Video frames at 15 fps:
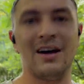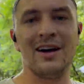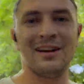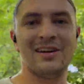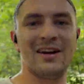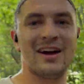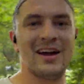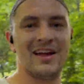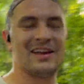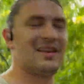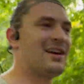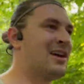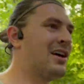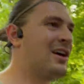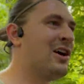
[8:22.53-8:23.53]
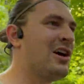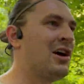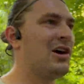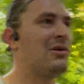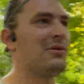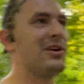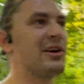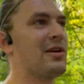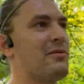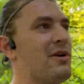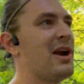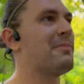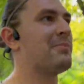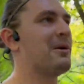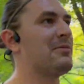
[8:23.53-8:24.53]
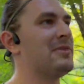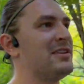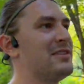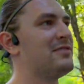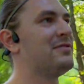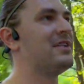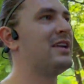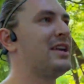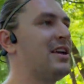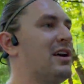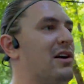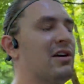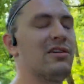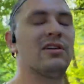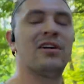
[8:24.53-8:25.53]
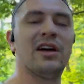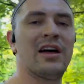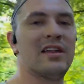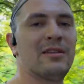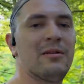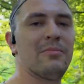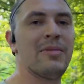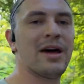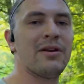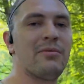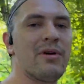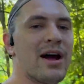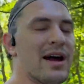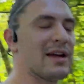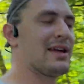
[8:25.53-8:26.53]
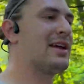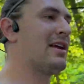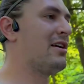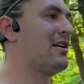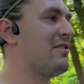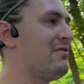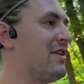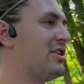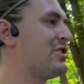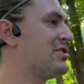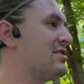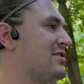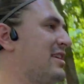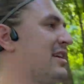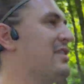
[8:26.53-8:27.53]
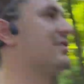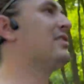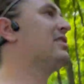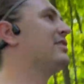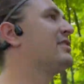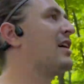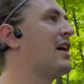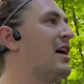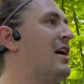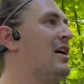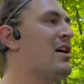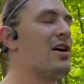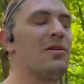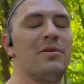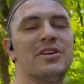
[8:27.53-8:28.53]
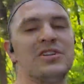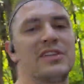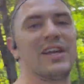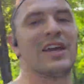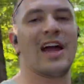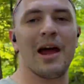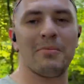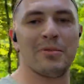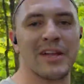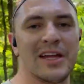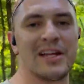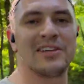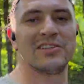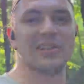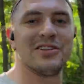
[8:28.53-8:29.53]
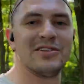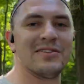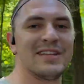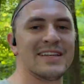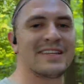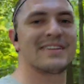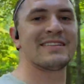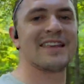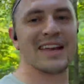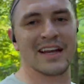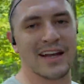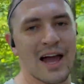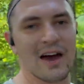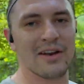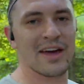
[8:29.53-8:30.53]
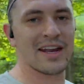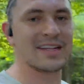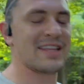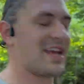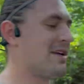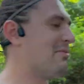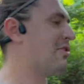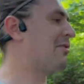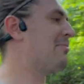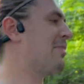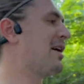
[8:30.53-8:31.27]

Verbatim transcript: All right we're going to wrap up this video on the Bedrock Cairn Adventure Sandals. Originally, I planned to do this sitting down at a table,